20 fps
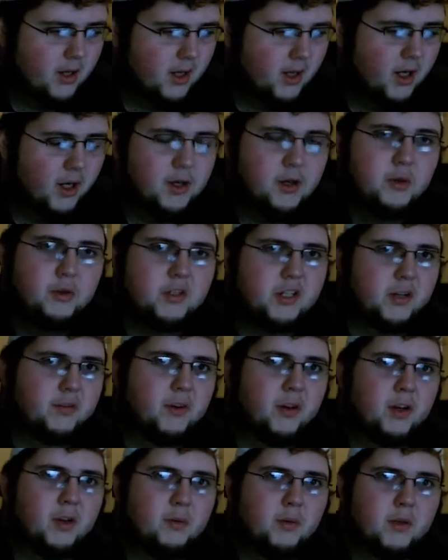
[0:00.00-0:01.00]
and I knew
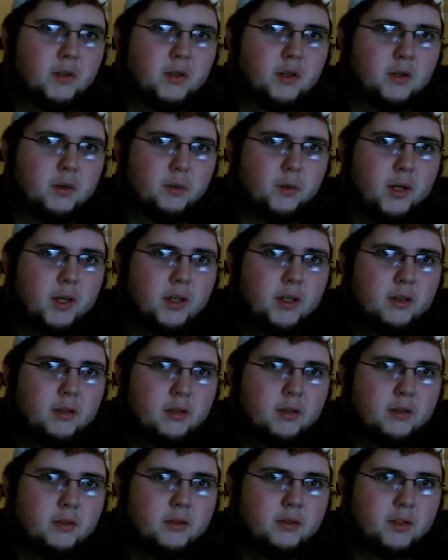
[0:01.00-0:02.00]
Jeff Hardy wasn't going to
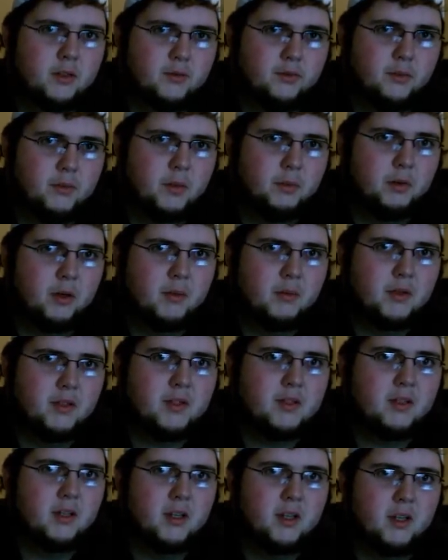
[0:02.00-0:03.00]
win, just from the
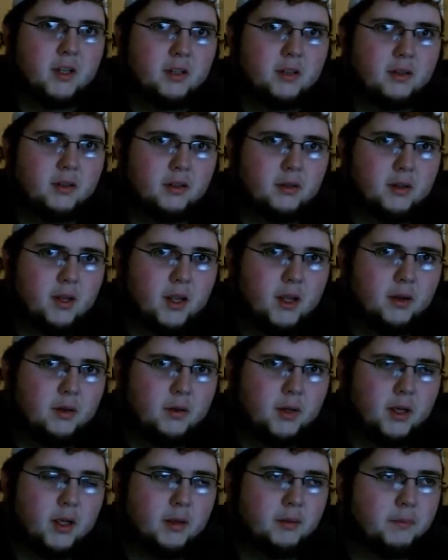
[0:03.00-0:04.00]
premise and
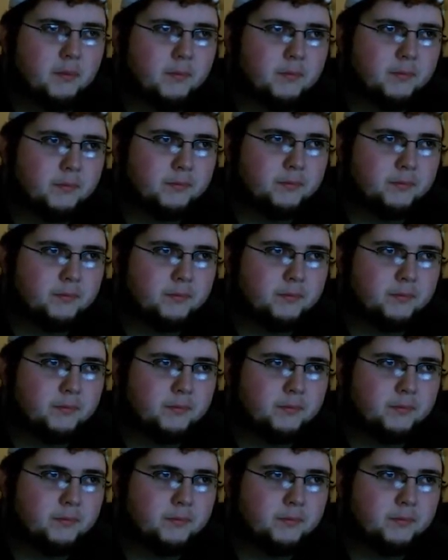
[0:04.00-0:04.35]
how